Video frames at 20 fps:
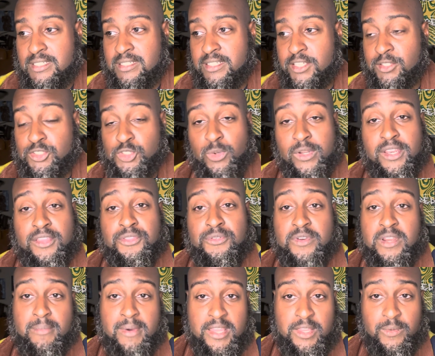He's
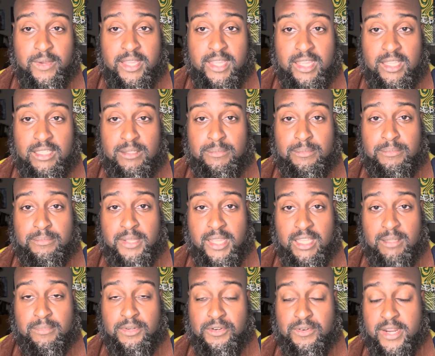23, by the way. Caleb
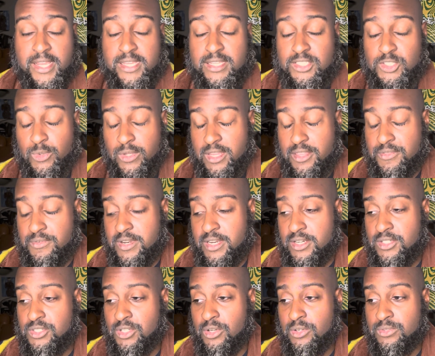McRae is 23
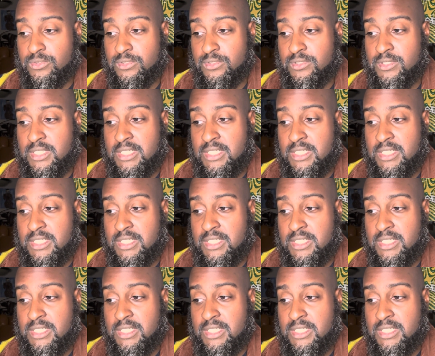years old.